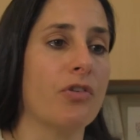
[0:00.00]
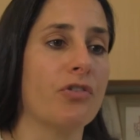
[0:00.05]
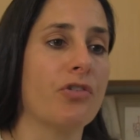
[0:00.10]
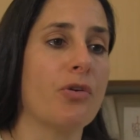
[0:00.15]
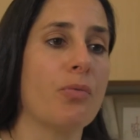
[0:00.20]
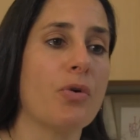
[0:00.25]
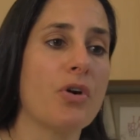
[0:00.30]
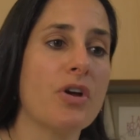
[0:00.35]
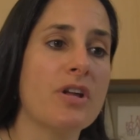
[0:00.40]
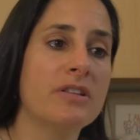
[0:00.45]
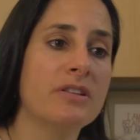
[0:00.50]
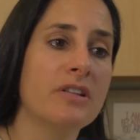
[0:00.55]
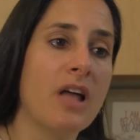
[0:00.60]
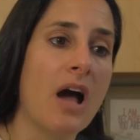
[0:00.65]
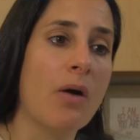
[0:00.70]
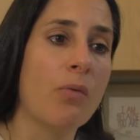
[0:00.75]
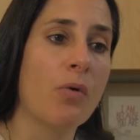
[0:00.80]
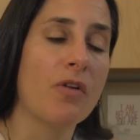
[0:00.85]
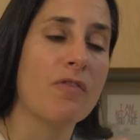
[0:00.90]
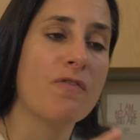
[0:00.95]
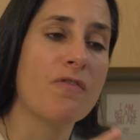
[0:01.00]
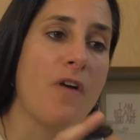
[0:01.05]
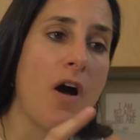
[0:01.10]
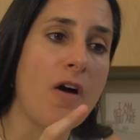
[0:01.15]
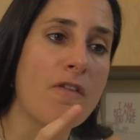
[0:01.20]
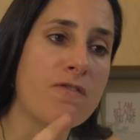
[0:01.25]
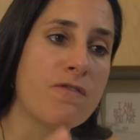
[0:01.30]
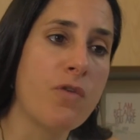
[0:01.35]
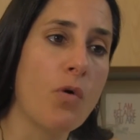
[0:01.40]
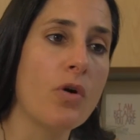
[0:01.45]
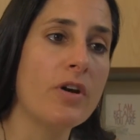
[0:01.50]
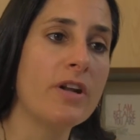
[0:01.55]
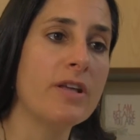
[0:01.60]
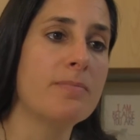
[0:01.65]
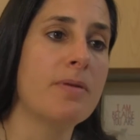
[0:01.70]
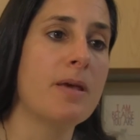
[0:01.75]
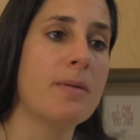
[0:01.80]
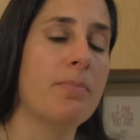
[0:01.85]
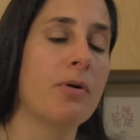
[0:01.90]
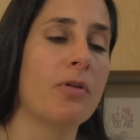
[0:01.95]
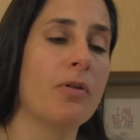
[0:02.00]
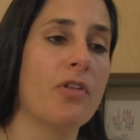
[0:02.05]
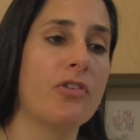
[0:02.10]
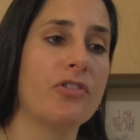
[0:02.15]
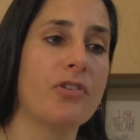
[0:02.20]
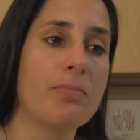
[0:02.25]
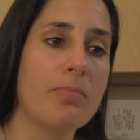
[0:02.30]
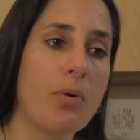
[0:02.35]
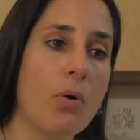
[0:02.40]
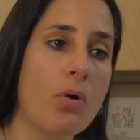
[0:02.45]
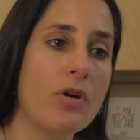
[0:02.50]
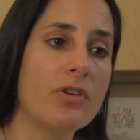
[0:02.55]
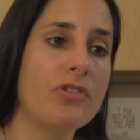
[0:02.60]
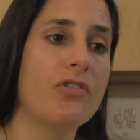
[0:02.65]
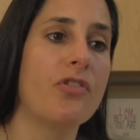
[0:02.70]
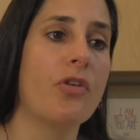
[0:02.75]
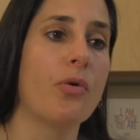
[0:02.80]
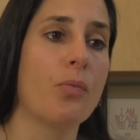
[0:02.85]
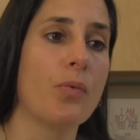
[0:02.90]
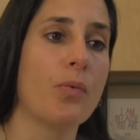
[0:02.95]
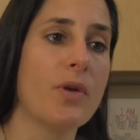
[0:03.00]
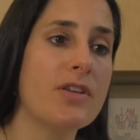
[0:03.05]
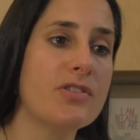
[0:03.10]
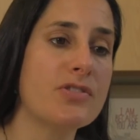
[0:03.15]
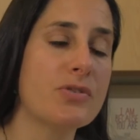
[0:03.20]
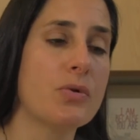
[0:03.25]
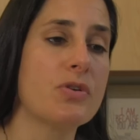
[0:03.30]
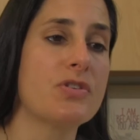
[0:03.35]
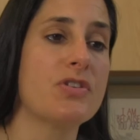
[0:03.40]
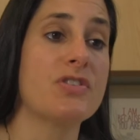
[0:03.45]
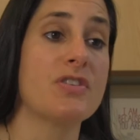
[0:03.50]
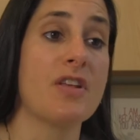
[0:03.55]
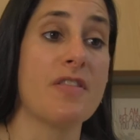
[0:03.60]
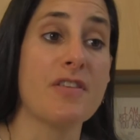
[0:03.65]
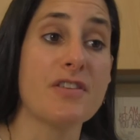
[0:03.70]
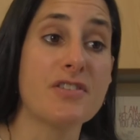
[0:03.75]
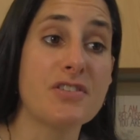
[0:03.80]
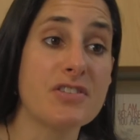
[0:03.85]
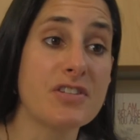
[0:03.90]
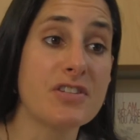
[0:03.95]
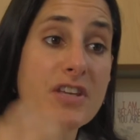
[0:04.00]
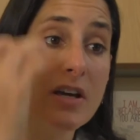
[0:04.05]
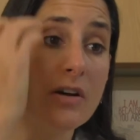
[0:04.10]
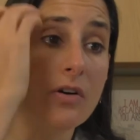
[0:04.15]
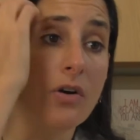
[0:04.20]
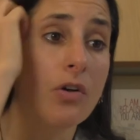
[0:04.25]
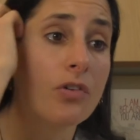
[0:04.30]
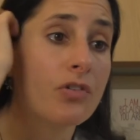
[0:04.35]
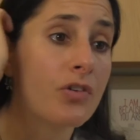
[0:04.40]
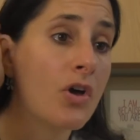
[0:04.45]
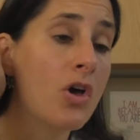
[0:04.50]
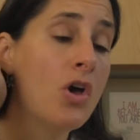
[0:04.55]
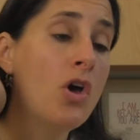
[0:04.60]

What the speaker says: So we're affording people the supports, the resources, and the skills